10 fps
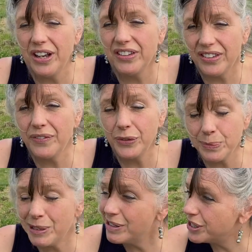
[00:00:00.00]
several
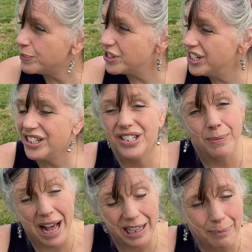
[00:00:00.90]
spirits which needed some
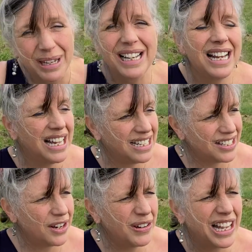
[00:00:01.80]
help, and
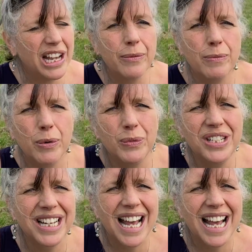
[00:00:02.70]
so I helped them onwards,